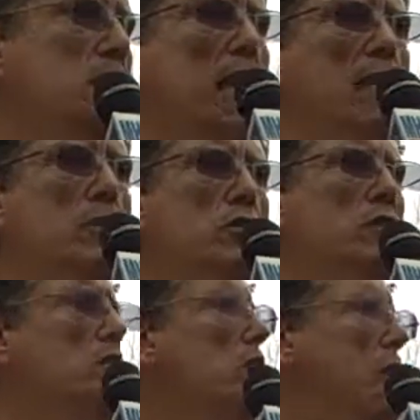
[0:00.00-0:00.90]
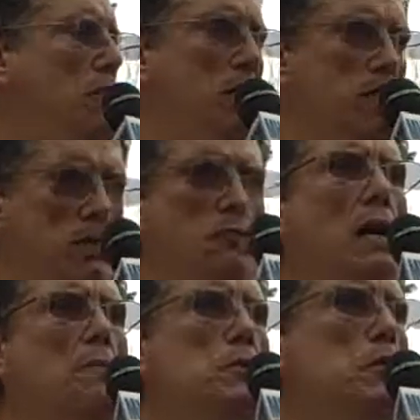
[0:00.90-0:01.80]
negligence, this
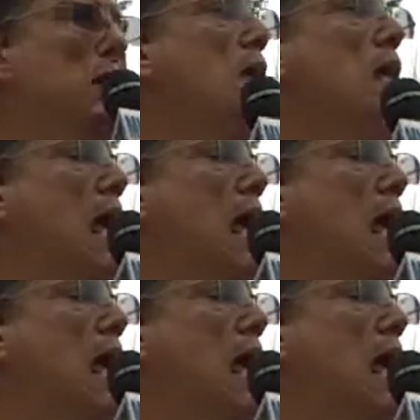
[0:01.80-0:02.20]
corruption,